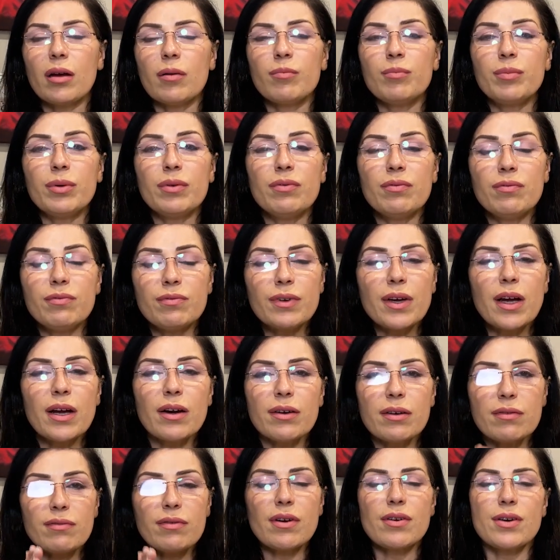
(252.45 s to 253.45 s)
Be very,
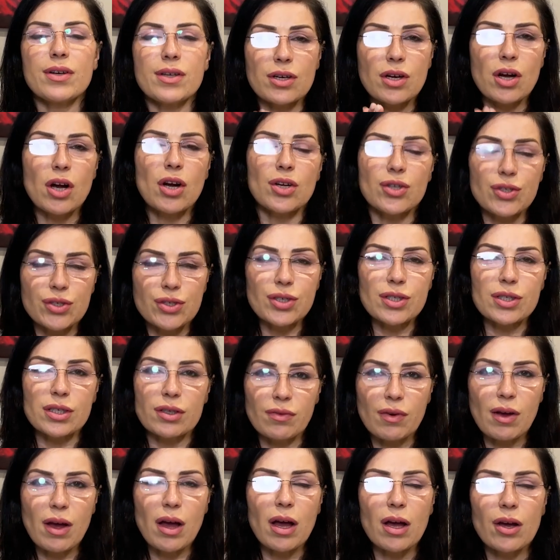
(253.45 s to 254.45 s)
very conscious of
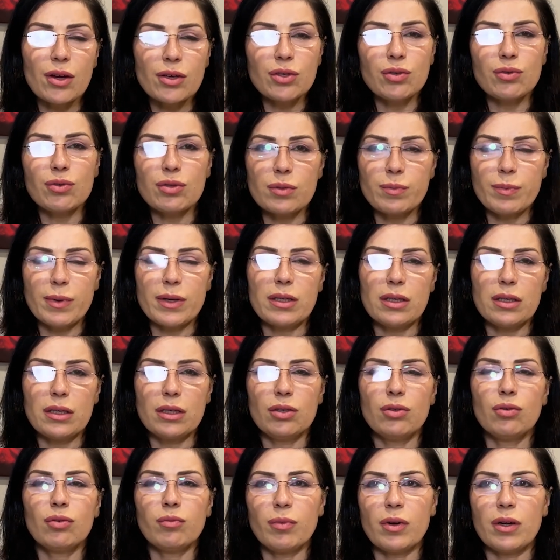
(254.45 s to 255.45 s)
how you're spending
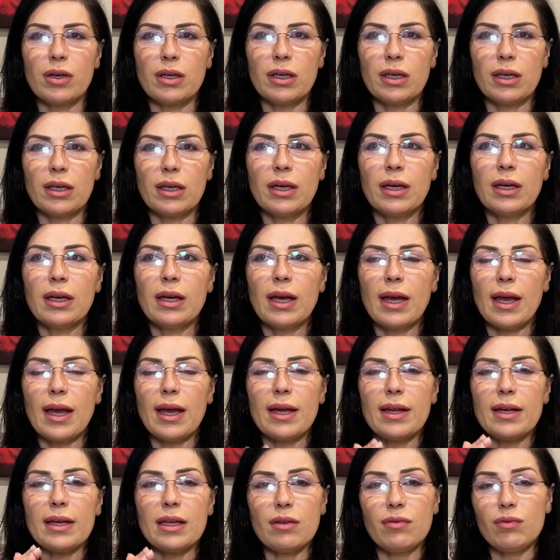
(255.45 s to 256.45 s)
your money.
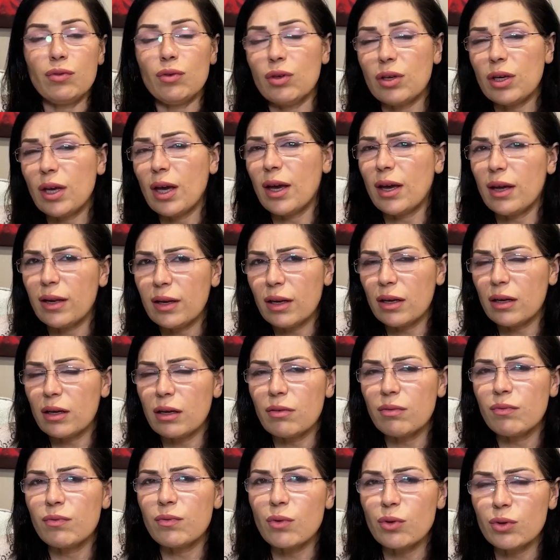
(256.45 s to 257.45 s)
And if you cannot
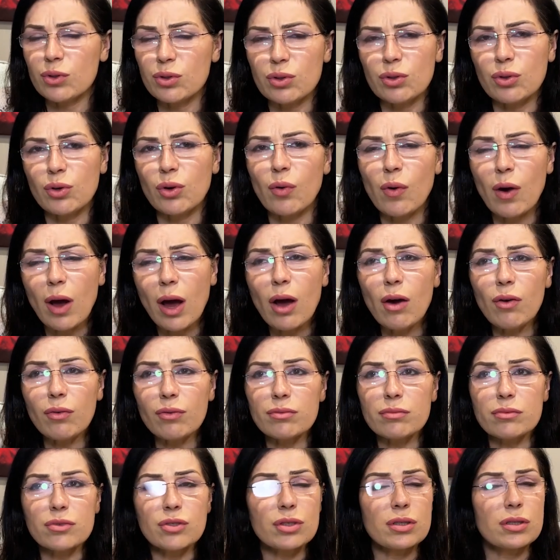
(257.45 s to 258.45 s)
afford to go
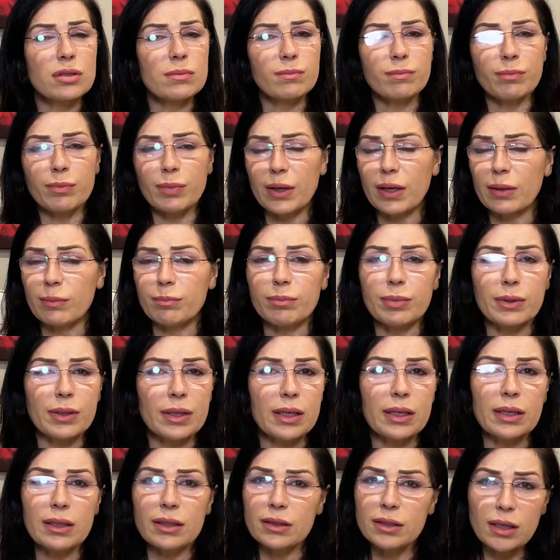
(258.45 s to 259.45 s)
out, just
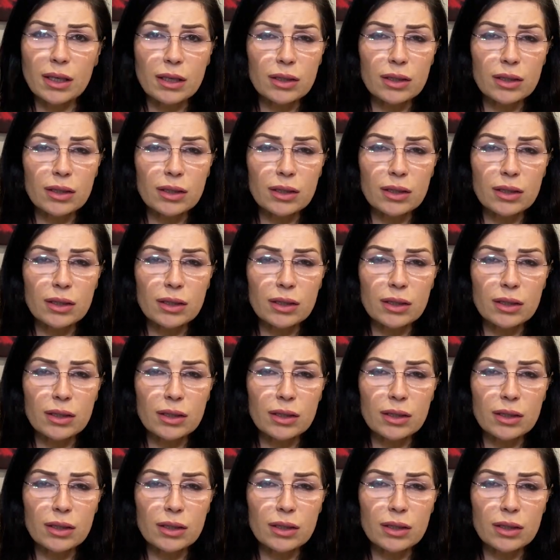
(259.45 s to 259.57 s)
plainly tell